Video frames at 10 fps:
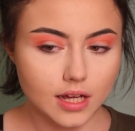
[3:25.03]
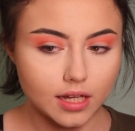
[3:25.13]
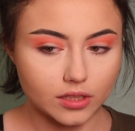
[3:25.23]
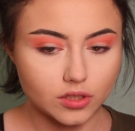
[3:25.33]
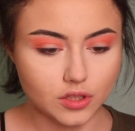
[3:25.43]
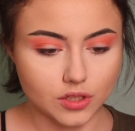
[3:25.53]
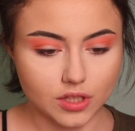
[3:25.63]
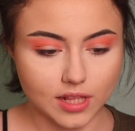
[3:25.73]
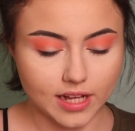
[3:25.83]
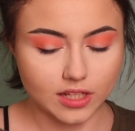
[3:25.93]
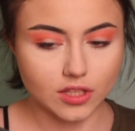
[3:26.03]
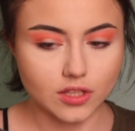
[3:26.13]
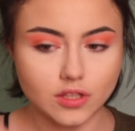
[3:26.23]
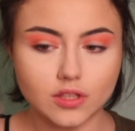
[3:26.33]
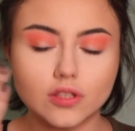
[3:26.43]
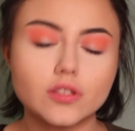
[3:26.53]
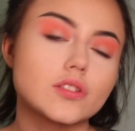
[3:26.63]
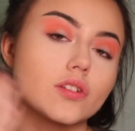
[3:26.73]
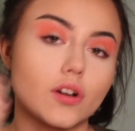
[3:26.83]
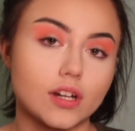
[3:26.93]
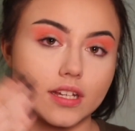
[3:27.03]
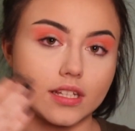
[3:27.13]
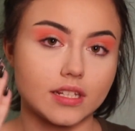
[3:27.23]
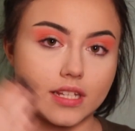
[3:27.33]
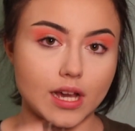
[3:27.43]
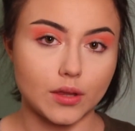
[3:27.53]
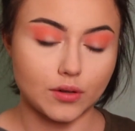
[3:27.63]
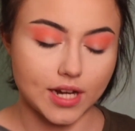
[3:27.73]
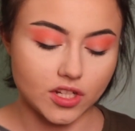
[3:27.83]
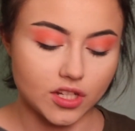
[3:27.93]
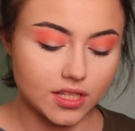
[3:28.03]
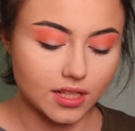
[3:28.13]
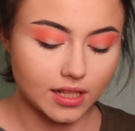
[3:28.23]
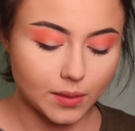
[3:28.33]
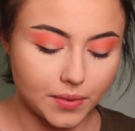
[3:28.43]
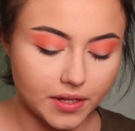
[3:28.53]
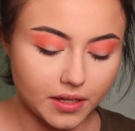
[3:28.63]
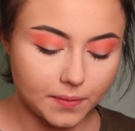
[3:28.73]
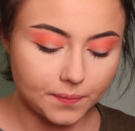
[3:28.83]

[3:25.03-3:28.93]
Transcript: and just like darken the other edges a little bit,